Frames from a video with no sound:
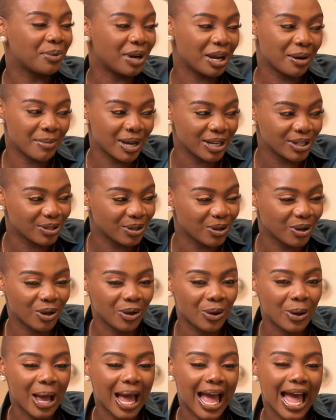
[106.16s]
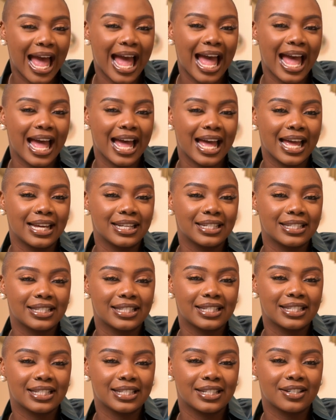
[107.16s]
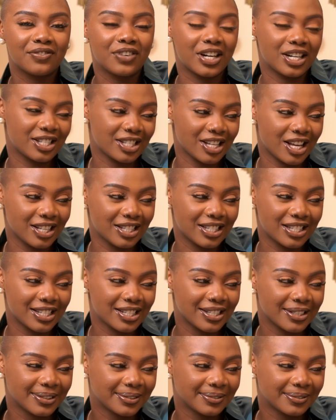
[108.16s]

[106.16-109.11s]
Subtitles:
Break My Soul, and Renaissance.